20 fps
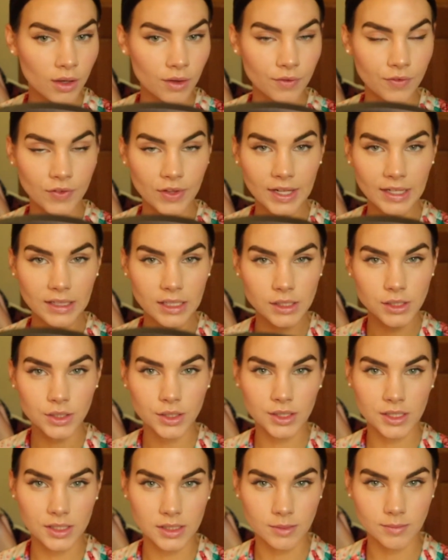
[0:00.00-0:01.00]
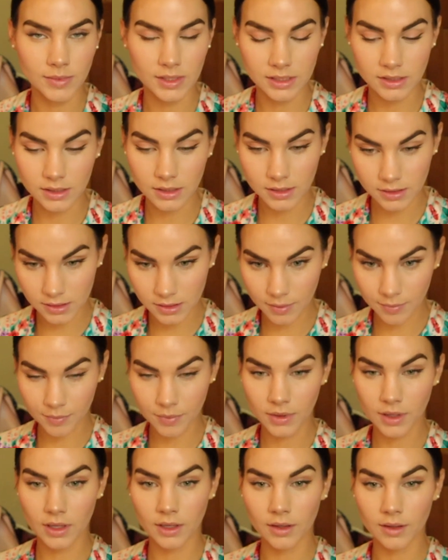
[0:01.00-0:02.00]
feel like this look is missing
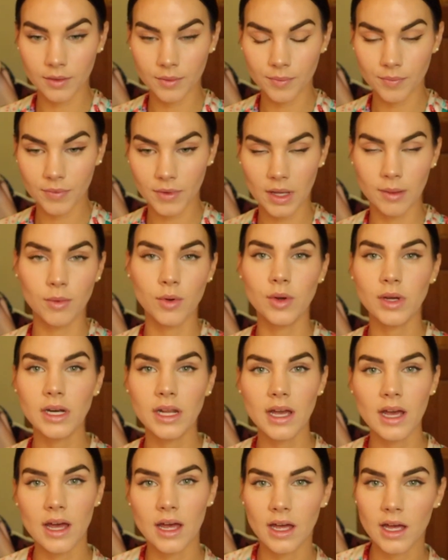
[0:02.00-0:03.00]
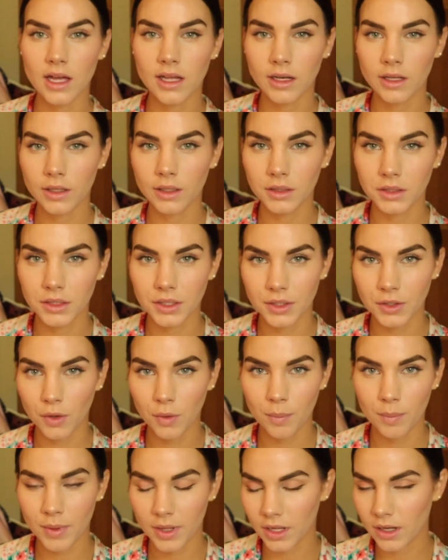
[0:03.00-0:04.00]
something. I'm going to add a
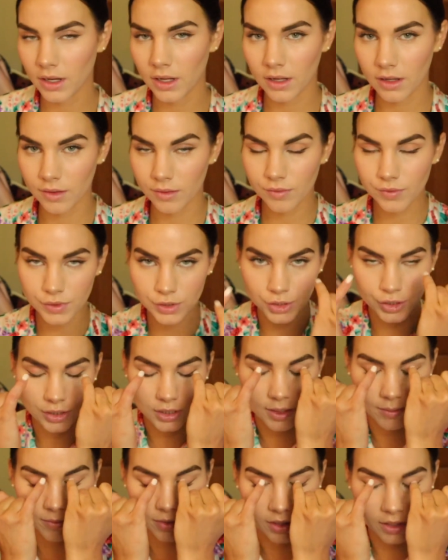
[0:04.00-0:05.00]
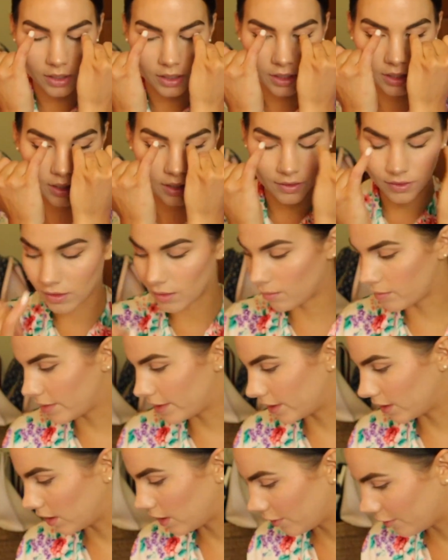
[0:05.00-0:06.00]
little bit of shimmer in the
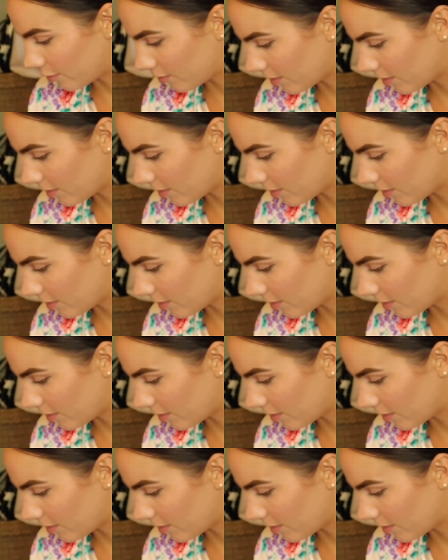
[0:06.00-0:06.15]
middle of